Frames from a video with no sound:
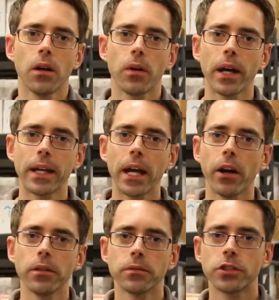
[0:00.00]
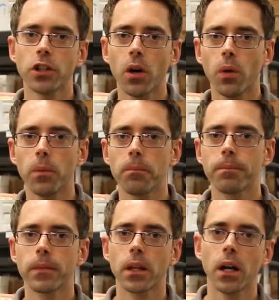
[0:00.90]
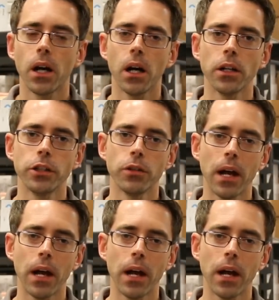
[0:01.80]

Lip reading: Okay, Garen, so you're